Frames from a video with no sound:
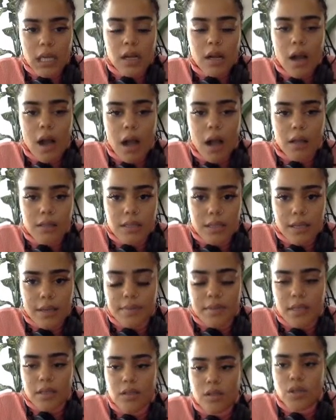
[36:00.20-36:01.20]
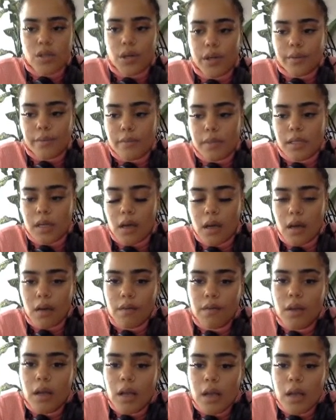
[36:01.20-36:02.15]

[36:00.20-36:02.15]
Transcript: concepts in terms of